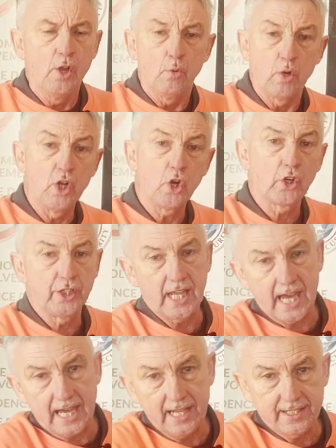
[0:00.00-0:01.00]
We're looking
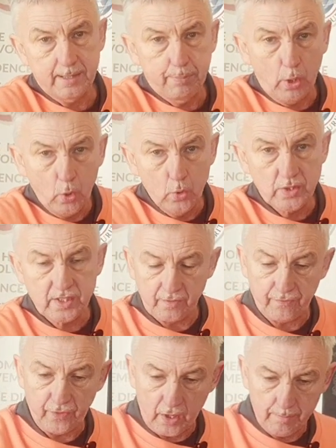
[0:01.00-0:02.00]
at a post
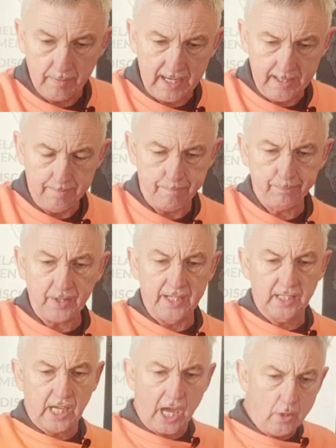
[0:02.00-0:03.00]
from an
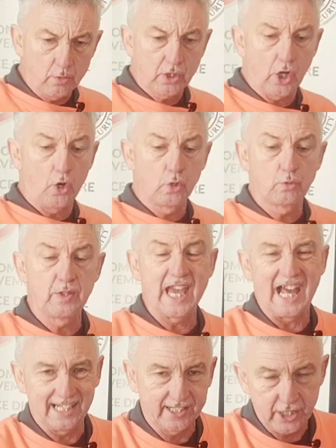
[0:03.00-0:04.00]
account called
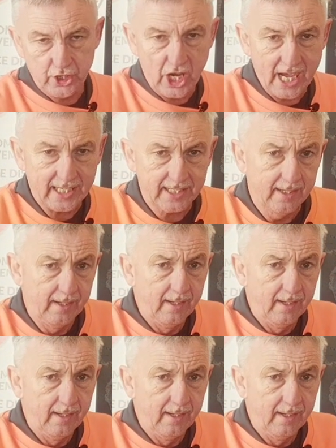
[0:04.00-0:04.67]
Reality Check.